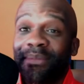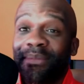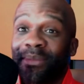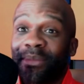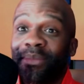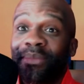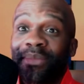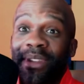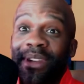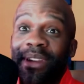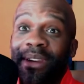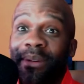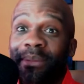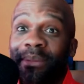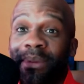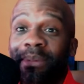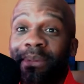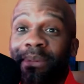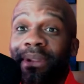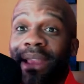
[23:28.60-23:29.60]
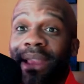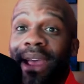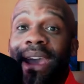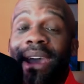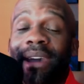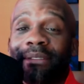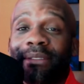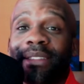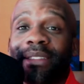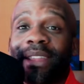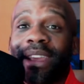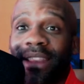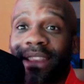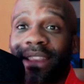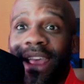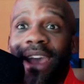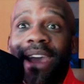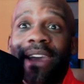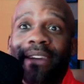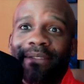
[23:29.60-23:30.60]
you know, people laughed. They
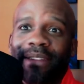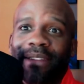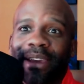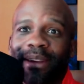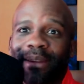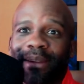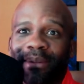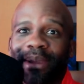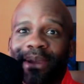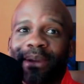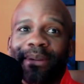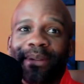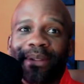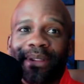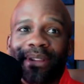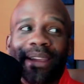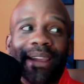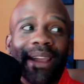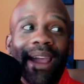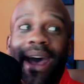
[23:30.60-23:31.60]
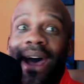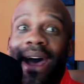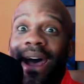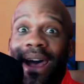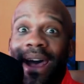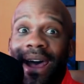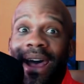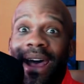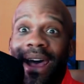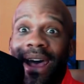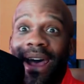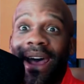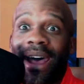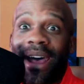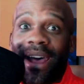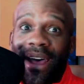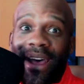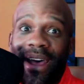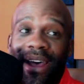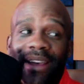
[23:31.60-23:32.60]
laughed at him. They were like, ha ha ha
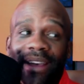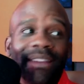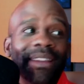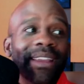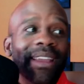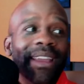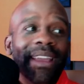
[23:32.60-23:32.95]
ha.